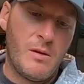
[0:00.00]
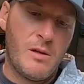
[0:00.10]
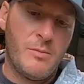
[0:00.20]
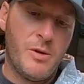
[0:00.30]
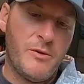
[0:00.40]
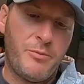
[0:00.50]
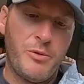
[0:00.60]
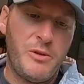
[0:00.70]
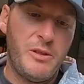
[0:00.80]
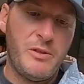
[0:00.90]
They come off
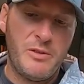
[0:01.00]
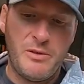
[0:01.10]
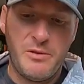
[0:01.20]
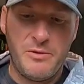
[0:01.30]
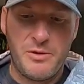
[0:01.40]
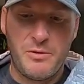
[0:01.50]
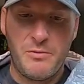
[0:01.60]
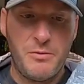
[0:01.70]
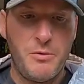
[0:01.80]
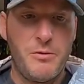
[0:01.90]
pretty easily. They're just
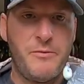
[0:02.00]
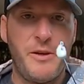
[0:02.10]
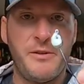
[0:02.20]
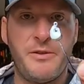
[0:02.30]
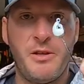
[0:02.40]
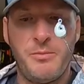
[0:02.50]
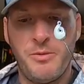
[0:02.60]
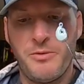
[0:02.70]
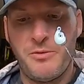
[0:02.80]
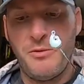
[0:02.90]
glorified
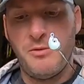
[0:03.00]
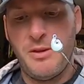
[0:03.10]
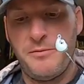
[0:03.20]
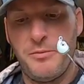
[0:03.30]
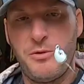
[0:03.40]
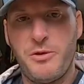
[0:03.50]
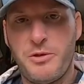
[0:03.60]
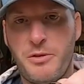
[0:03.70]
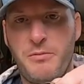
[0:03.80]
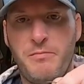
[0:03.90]
staples. So you're left with
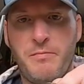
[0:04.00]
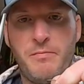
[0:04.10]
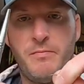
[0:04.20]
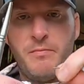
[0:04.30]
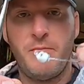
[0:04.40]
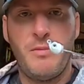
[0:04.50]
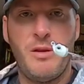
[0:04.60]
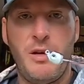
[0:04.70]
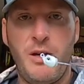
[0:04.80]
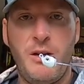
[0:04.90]
just
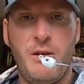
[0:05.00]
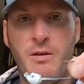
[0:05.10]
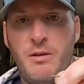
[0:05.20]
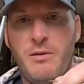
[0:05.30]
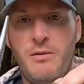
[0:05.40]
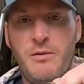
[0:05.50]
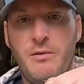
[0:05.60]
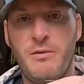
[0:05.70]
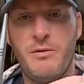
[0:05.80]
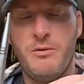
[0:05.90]
the head
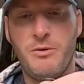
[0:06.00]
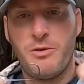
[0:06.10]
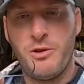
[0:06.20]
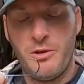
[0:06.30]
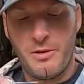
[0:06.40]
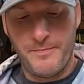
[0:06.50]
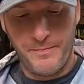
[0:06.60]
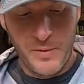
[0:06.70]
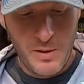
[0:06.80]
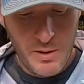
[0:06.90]
and the hook shank.
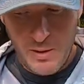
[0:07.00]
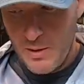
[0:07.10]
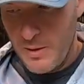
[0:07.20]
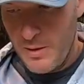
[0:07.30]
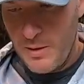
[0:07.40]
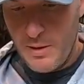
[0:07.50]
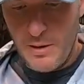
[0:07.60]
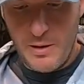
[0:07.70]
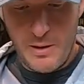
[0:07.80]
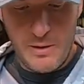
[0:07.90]

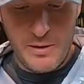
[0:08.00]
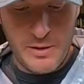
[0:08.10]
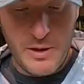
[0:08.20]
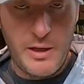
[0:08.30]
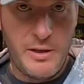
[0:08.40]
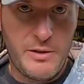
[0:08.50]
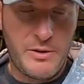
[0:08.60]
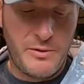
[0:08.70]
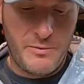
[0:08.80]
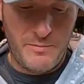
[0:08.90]
And in this
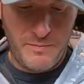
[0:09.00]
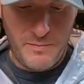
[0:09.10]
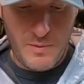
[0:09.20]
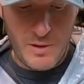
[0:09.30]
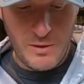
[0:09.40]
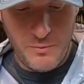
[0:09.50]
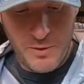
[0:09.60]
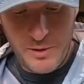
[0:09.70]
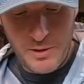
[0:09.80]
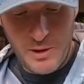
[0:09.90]
case, then you
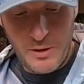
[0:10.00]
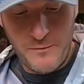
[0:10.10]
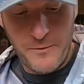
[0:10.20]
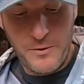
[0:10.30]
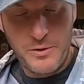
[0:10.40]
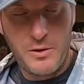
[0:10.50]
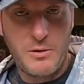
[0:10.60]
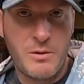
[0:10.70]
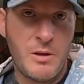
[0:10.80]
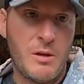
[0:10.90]
want to take your first
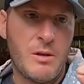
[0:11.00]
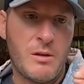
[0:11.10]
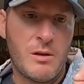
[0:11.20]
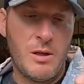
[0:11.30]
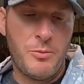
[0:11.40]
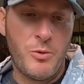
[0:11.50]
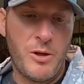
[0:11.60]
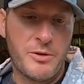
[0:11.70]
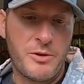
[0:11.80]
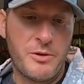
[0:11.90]
cup
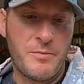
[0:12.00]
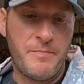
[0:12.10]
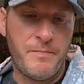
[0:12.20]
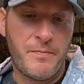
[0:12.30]
washer